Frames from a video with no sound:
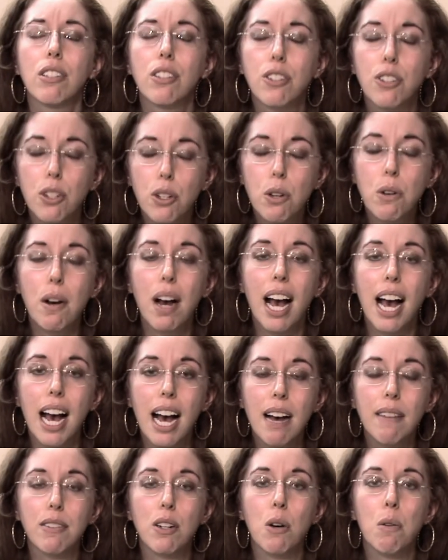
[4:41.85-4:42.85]
do
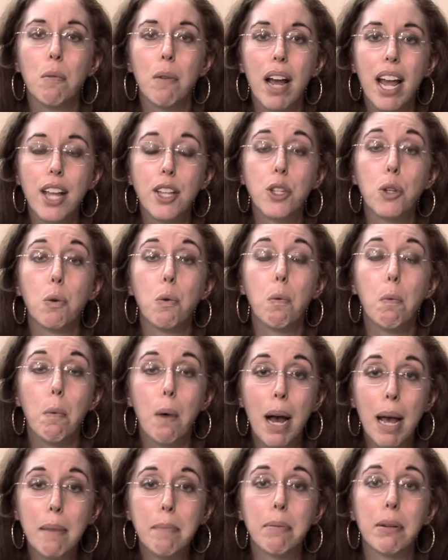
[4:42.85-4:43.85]
have a way to
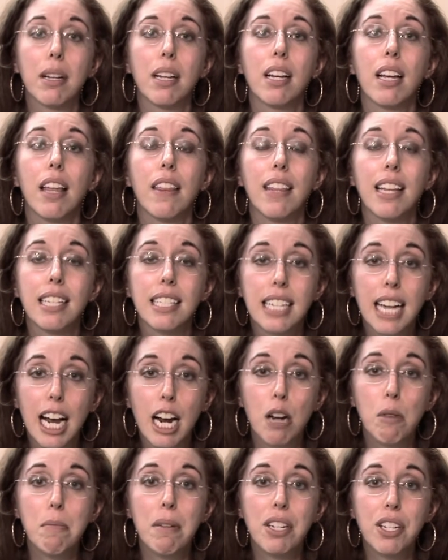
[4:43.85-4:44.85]
wipe the
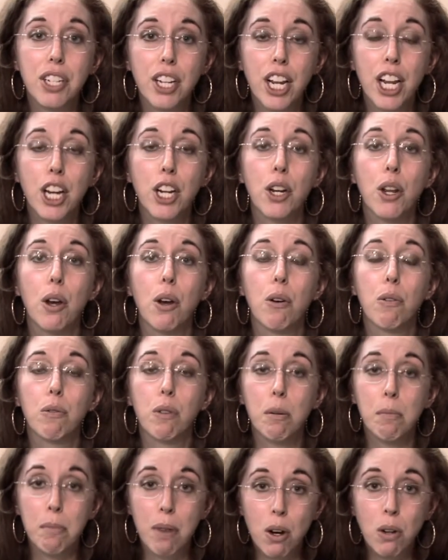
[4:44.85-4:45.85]
entire machine
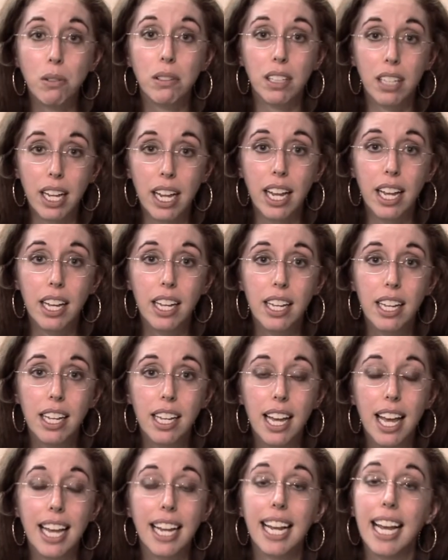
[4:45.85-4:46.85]
remotely
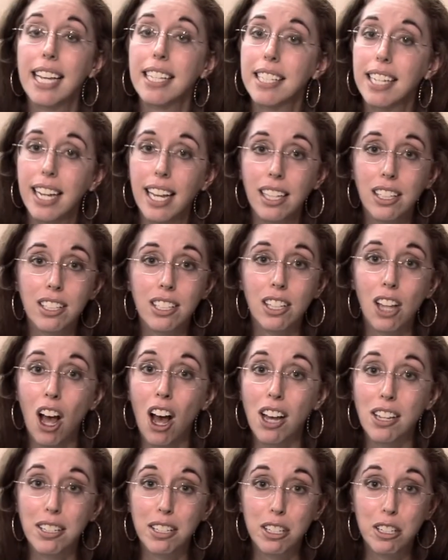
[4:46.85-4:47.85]
in case it gets
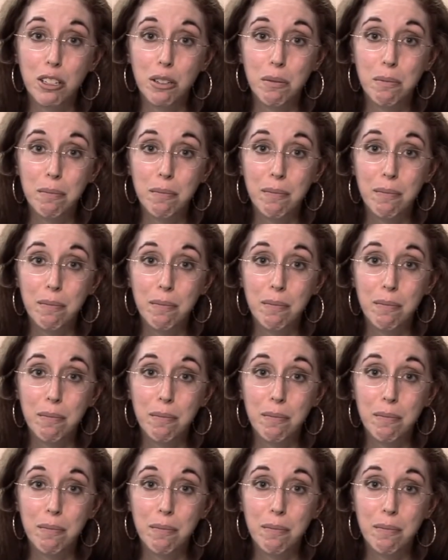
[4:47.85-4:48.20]
lost.